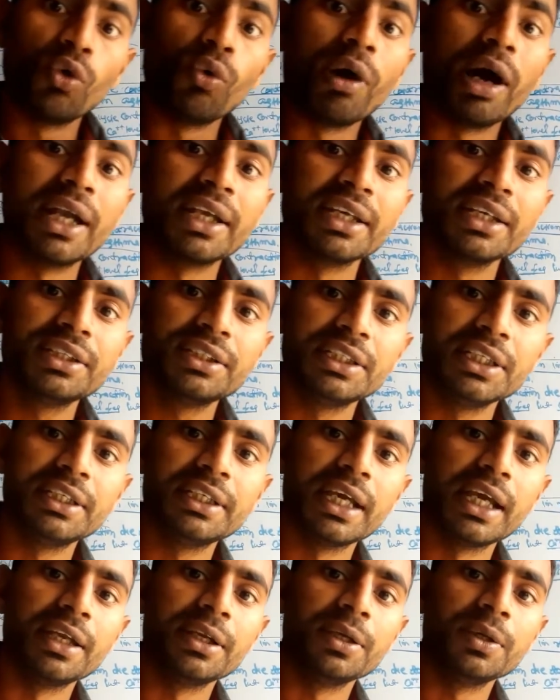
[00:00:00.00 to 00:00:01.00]
What is
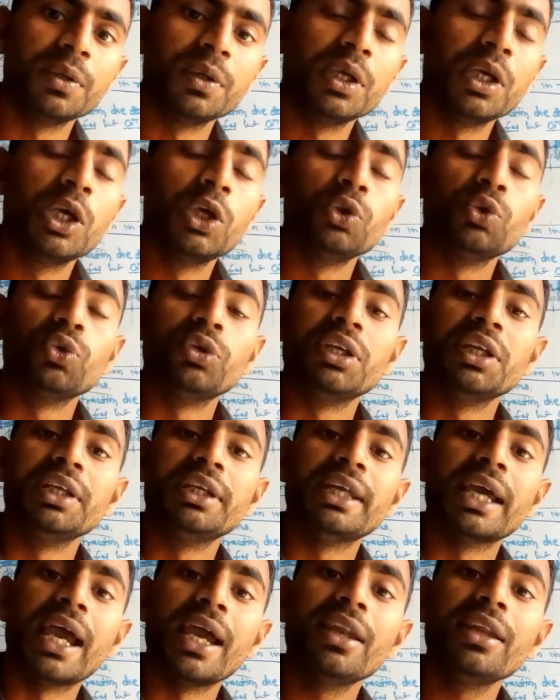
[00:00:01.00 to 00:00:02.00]
tetany? So
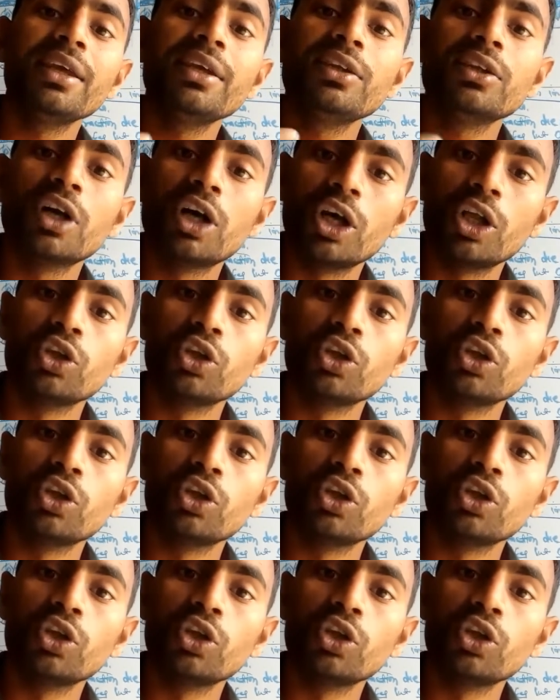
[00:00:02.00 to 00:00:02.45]
tetany is